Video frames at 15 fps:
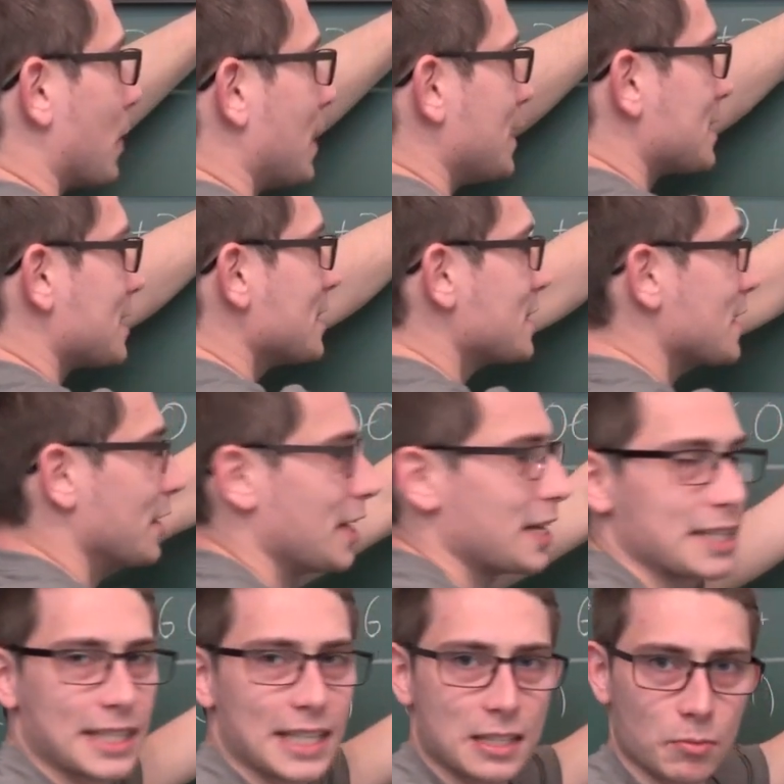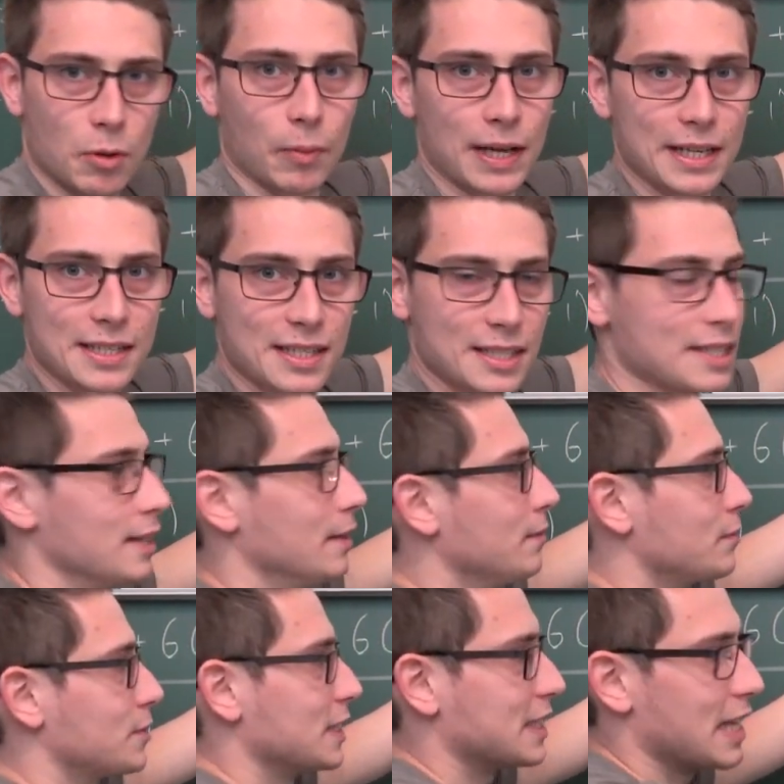places, another decimal places,
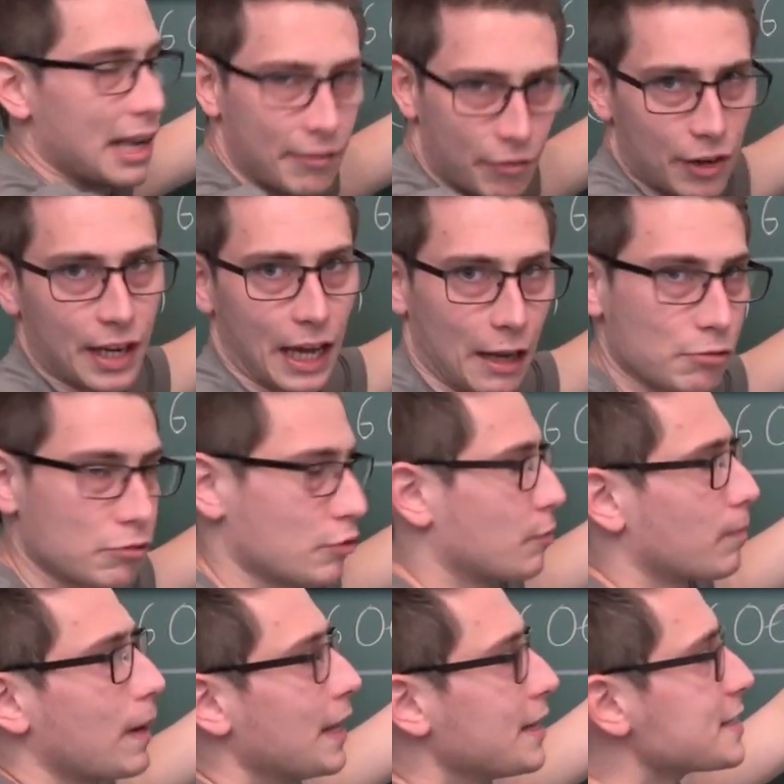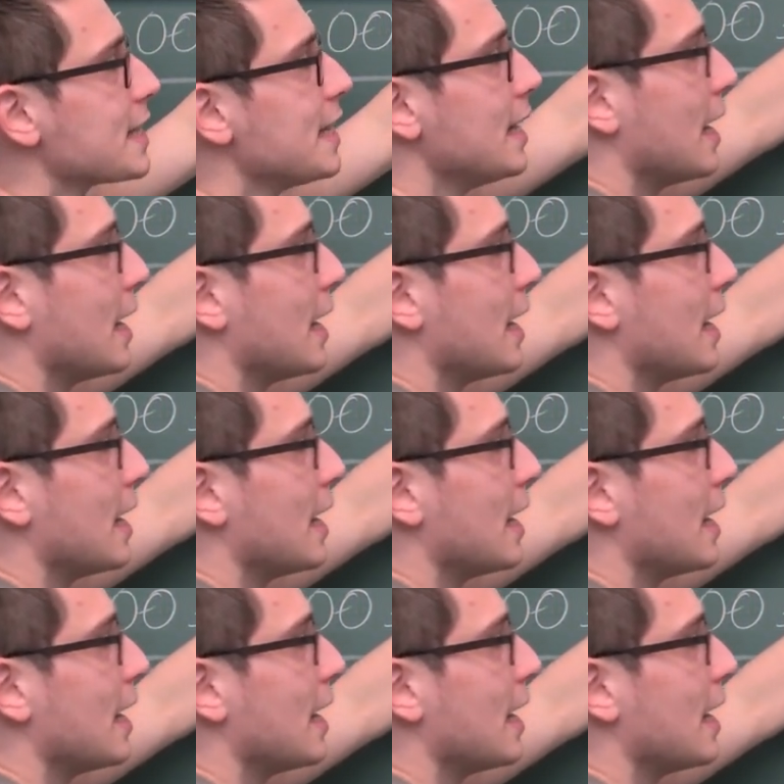the, the tenth and the hundredth place,